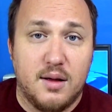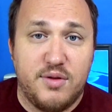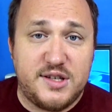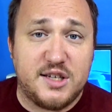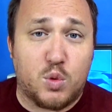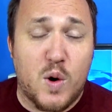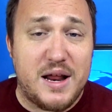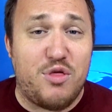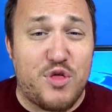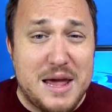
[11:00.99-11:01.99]
This is a running
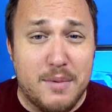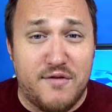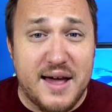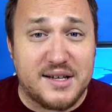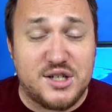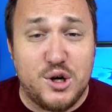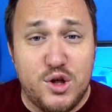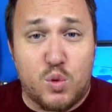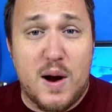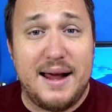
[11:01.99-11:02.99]
theme of X2. The
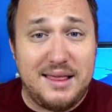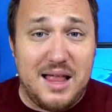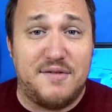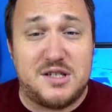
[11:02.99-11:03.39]
ride loves